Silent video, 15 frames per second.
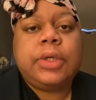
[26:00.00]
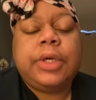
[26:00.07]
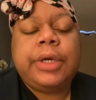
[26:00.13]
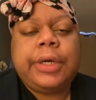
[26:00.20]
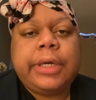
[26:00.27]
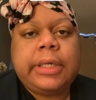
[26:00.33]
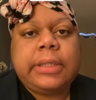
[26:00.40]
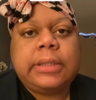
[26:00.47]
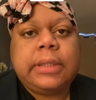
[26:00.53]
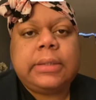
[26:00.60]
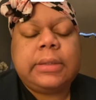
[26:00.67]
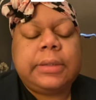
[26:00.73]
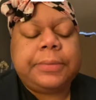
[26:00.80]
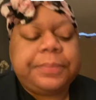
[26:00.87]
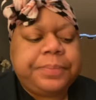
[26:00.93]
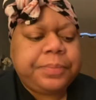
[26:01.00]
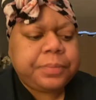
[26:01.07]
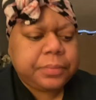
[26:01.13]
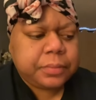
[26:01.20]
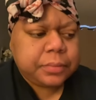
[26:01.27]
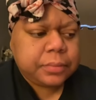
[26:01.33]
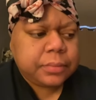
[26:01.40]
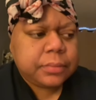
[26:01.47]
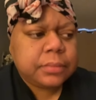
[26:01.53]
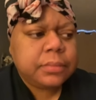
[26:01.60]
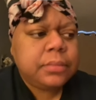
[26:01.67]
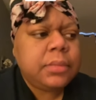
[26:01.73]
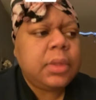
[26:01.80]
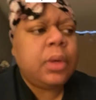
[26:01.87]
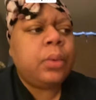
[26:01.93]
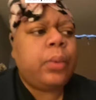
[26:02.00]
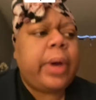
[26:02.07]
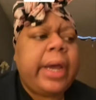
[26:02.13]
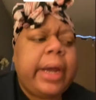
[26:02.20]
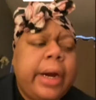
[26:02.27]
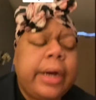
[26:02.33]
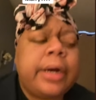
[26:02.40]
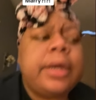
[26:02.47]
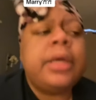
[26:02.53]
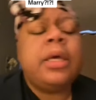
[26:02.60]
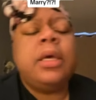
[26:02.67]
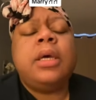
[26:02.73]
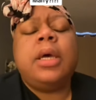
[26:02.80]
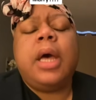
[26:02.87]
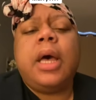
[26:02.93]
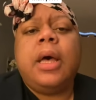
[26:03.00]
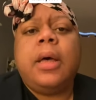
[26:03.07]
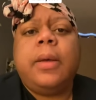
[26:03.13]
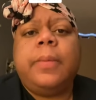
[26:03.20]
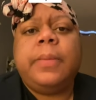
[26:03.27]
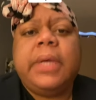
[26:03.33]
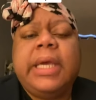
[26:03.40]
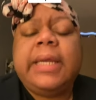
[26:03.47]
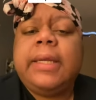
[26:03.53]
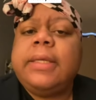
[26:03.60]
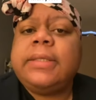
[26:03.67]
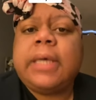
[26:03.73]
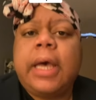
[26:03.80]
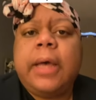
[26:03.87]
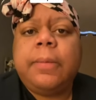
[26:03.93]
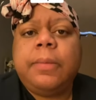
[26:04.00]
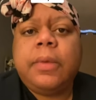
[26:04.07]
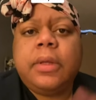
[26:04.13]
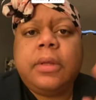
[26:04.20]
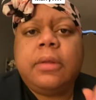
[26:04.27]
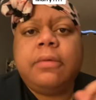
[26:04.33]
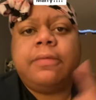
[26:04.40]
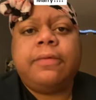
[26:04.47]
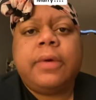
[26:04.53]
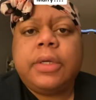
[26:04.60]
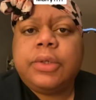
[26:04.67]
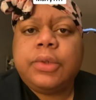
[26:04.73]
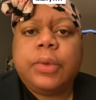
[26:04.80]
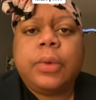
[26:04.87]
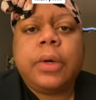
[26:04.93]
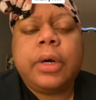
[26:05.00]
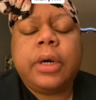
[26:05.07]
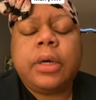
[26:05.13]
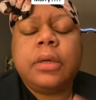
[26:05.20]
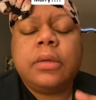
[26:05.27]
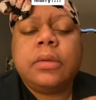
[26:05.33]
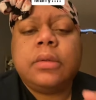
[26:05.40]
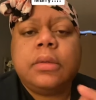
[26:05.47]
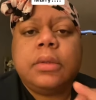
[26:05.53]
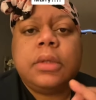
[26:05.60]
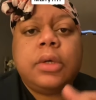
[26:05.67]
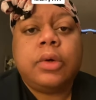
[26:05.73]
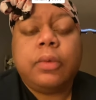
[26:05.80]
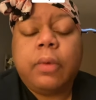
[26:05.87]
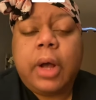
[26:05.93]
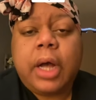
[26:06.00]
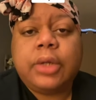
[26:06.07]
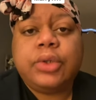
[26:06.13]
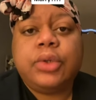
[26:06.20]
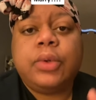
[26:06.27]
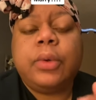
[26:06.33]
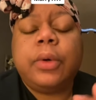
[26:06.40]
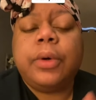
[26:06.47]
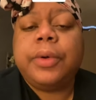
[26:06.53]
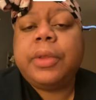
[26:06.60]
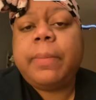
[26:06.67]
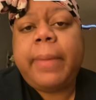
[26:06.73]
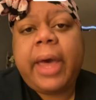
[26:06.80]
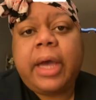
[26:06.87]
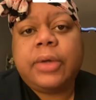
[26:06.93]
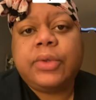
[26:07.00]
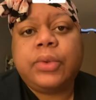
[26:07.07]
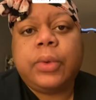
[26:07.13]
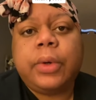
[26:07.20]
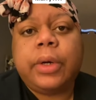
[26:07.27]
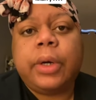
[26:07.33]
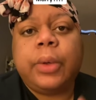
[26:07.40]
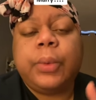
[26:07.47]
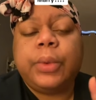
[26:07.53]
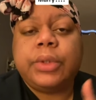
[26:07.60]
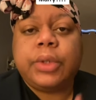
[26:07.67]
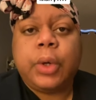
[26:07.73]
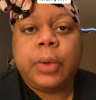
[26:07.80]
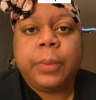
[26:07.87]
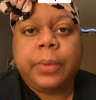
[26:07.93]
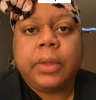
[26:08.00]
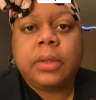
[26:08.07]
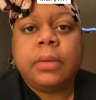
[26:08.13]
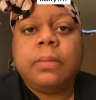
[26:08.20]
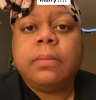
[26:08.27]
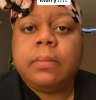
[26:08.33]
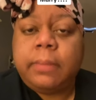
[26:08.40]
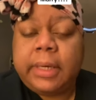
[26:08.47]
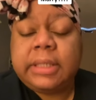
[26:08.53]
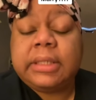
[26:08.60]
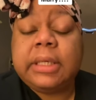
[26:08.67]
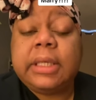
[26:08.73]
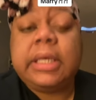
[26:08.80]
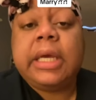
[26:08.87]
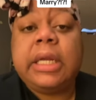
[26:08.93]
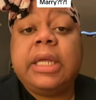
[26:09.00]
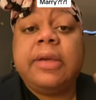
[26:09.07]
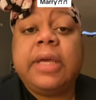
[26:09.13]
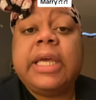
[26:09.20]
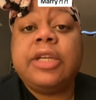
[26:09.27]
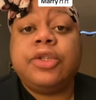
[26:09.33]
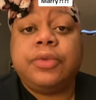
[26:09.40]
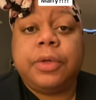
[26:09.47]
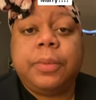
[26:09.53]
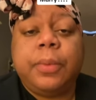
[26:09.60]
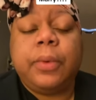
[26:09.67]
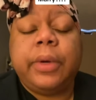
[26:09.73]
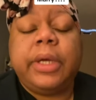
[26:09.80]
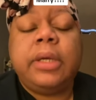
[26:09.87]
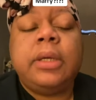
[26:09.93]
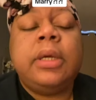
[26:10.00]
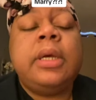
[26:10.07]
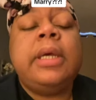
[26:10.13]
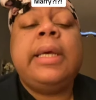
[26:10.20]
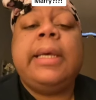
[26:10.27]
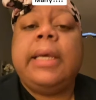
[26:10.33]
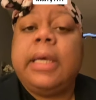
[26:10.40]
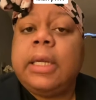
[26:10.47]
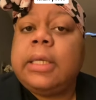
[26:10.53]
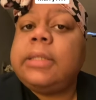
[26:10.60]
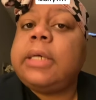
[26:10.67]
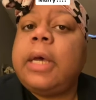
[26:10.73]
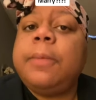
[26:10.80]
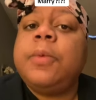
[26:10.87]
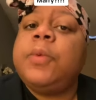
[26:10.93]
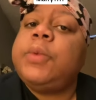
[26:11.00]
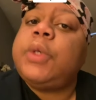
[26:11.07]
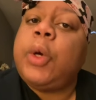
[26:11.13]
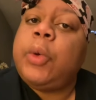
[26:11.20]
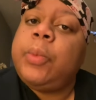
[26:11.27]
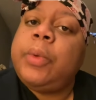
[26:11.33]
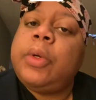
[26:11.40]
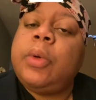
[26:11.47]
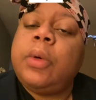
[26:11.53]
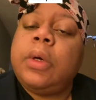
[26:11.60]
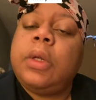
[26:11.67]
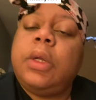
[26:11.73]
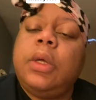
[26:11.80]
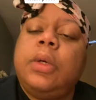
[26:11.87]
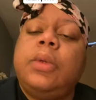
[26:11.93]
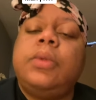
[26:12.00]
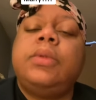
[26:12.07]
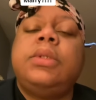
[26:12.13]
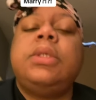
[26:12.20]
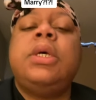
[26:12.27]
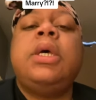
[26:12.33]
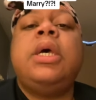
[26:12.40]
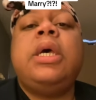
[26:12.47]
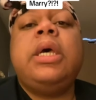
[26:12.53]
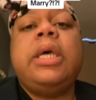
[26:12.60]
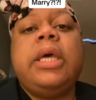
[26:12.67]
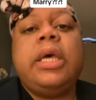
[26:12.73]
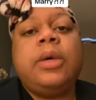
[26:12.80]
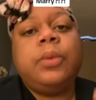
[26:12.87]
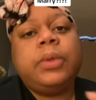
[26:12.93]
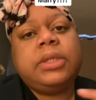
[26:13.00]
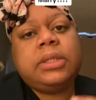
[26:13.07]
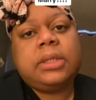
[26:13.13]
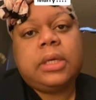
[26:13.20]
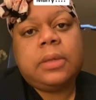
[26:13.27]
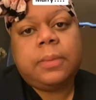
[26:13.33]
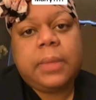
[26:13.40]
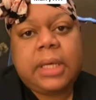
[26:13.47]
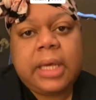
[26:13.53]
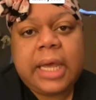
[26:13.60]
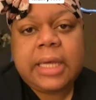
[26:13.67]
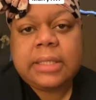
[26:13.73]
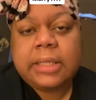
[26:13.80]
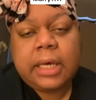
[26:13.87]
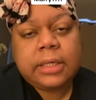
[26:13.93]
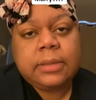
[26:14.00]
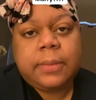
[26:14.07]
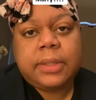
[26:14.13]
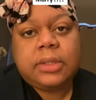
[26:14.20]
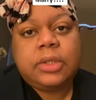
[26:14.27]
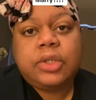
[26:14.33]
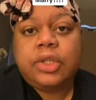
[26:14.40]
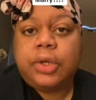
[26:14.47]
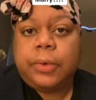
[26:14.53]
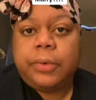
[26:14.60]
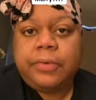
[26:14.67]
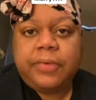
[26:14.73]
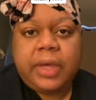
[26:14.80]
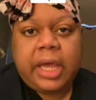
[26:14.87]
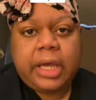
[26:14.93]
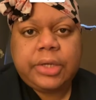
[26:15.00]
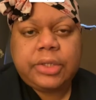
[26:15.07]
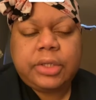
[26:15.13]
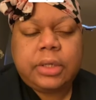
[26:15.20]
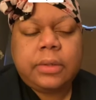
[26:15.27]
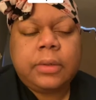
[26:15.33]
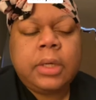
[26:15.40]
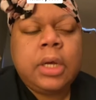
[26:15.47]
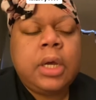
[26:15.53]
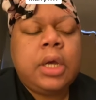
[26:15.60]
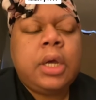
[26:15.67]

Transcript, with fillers: security system where um, anytime the front door, the garage door, or the back door was open, basically any entry point, anytime it was open or closed, it would send me a text message notification.